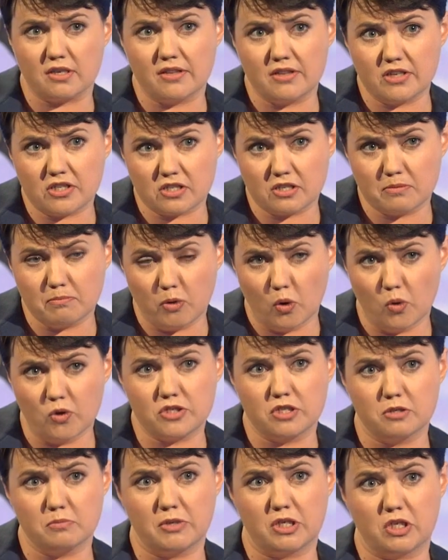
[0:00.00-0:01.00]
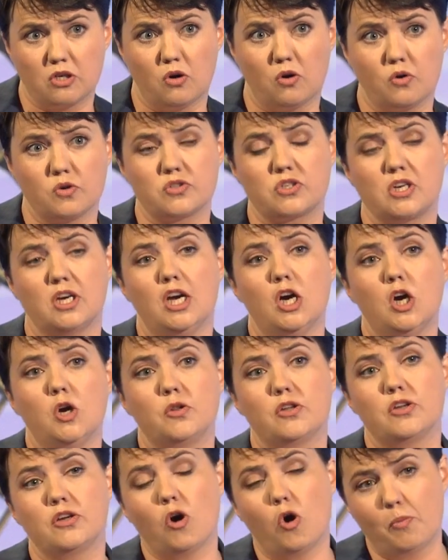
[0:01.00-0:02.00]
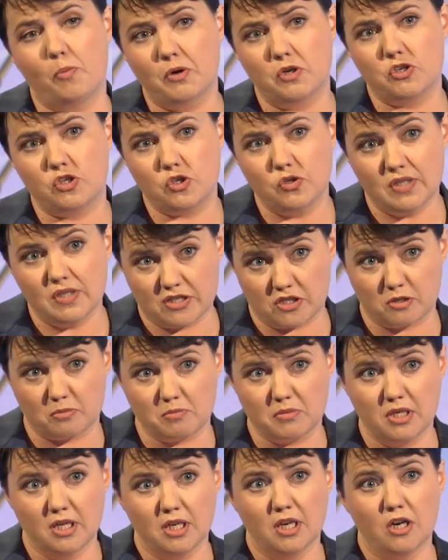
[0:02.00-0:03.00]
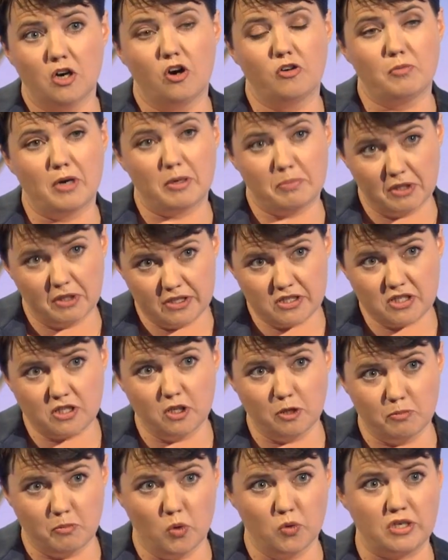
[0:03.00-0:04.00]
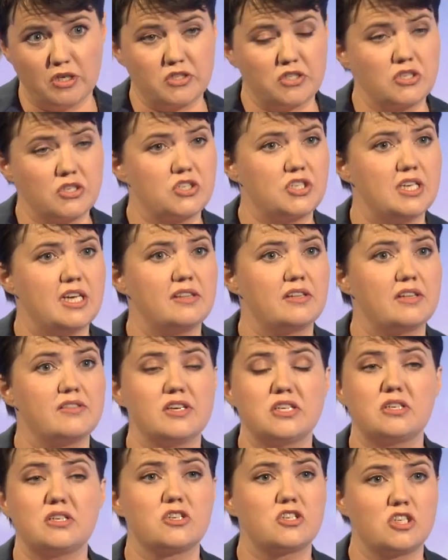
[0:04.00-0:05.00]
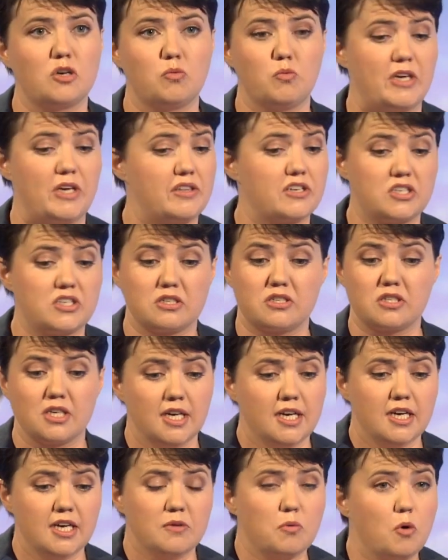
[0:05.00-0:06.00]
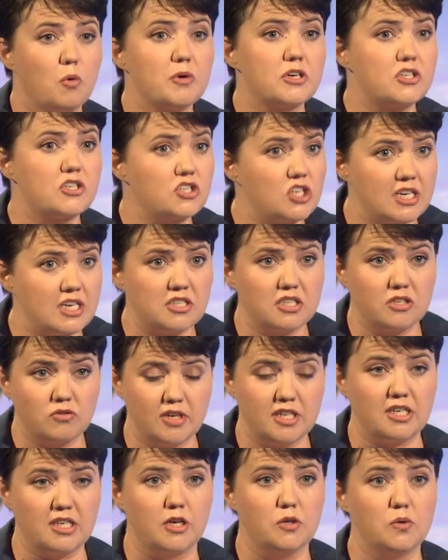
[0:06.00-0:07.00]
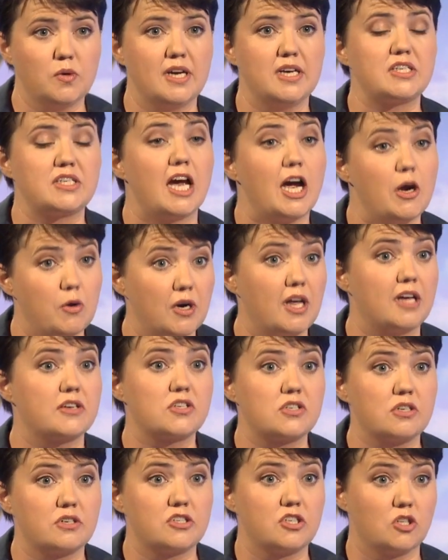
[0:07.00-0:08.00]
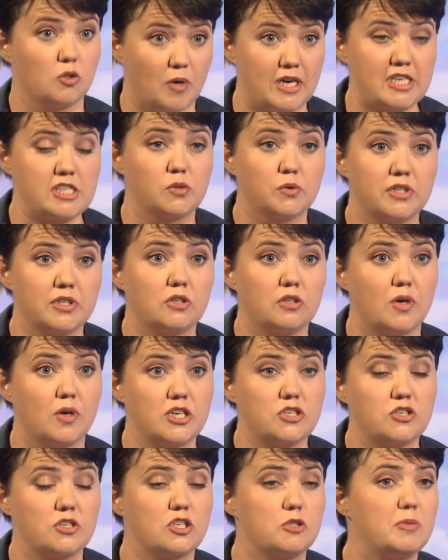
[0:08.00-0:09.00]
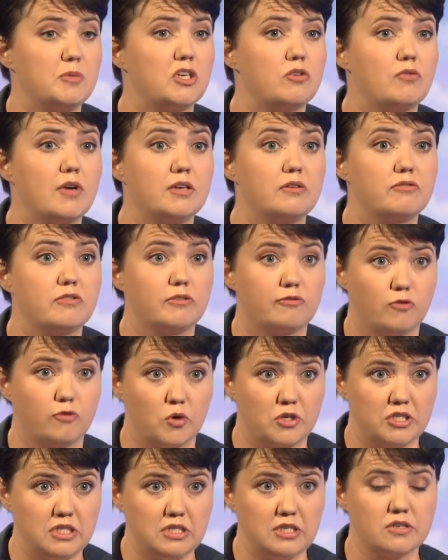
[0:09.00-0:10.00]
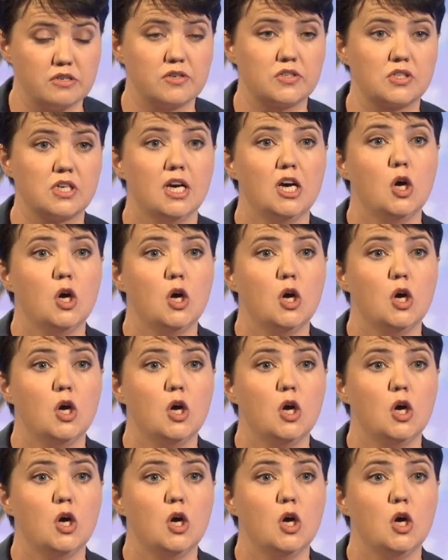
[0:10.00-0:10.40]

and this is important because the opportunism of my political opponents in saying that this in some way, this is what we're suggesting right now is our answer to the West Lothian question that's been around for 40 years.